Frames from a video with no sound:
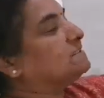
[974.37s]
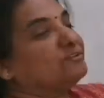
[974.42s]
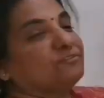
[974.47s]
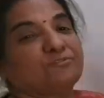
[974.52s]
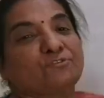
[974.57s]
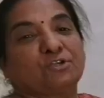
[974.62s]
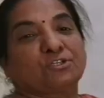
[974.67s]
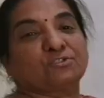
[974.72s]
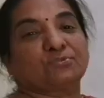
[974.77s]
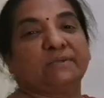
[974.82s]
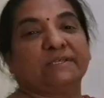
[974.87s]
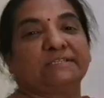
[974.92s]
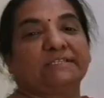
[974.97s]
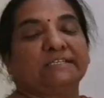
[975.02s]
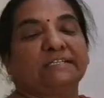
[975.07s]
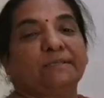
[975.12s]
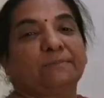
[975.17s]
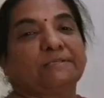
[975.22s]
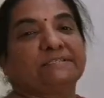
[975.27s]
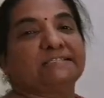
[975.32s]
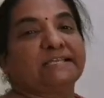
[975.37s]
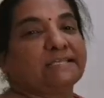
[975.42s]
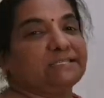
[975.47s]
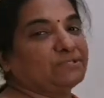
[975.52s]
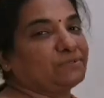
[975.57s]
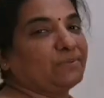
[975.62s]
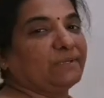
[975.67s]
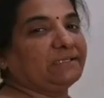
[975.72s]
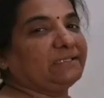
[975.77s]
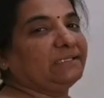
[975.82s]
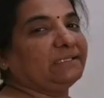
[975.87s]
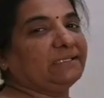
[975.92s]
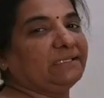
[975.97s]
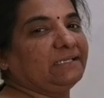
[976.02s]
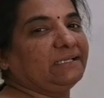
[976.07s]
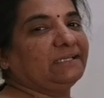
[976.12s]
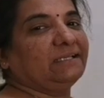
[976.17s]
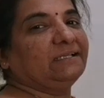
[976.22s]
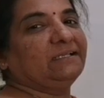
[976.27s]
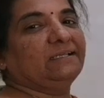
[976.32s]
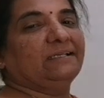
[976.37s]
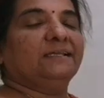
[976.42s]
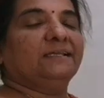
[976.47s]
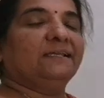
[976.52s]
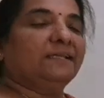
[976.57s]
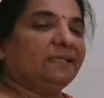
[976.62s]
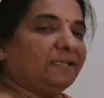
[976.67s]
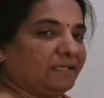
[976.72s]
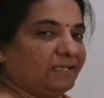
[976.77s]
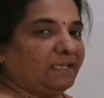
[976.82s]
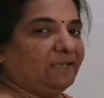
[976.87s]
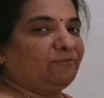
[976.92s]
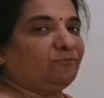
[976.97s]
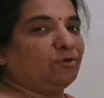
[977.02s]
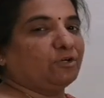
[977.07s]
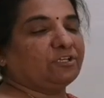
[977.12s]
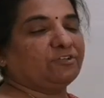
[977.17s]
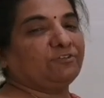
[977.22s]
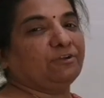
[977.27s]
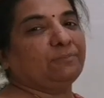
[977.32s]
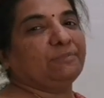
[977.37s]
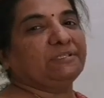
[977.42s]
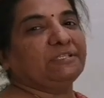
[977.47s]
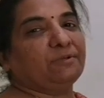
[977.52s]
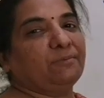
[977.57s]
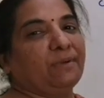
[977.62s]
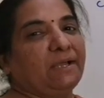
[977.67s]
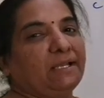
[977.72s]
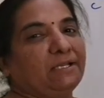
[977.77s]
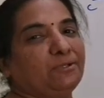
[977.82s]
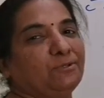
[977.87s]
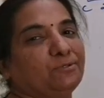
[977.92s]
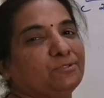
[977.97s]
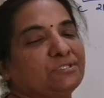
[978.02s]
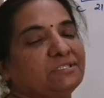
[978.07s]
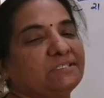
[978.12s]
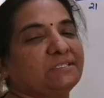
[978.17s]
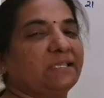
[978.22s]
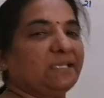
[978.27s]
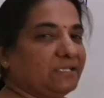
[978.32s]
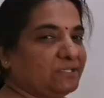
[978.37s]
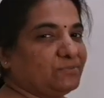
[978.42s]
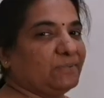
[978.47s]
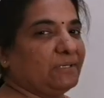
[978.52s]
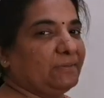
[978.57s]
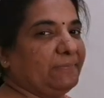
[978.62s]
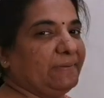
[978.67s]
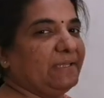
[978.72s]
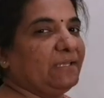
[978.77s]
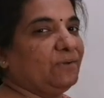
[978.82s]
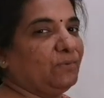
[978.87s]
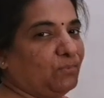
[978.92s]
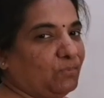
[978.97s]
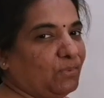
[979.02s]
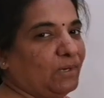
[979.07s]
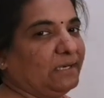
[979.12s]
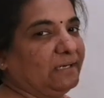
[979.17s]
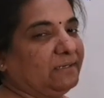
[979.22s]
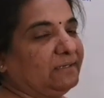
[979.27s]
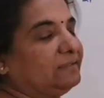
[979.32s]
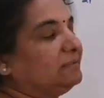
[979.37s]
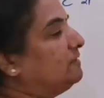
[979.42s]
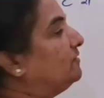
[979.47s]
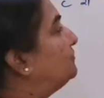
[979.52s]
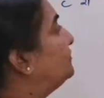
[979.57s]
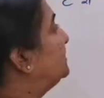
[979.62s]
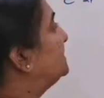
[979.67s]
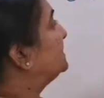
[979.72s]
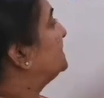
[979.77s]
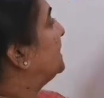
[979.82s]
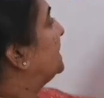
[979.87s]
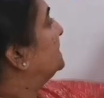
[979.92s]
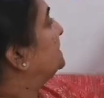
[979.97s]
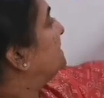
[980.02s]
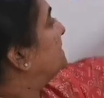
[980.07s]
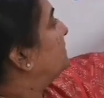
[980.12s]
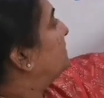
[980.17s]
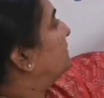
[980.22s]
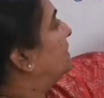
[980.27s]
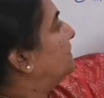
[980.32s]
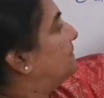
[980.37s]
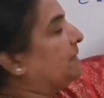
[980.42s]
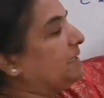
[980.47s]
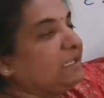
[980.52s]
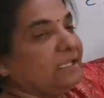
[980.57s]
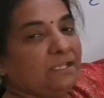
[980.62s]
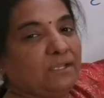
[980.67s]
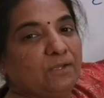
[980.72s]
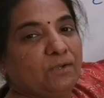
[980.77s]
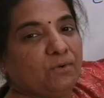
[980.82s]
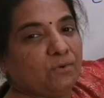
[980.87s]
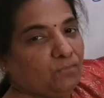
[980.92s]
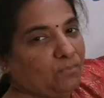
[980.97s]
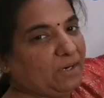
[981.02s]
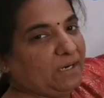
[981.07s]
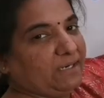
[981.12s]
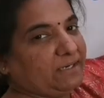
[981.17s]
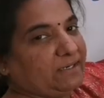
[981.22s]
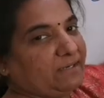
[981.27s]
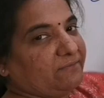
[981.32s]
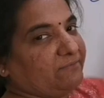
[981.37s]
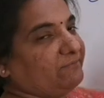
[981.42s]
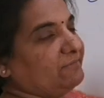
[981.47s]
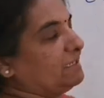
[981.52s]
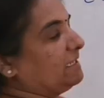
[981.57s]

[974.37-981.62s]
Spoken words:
of cos square theta plus sin square theta? Whatever be the values, it will be 1. The first answer will be 1. We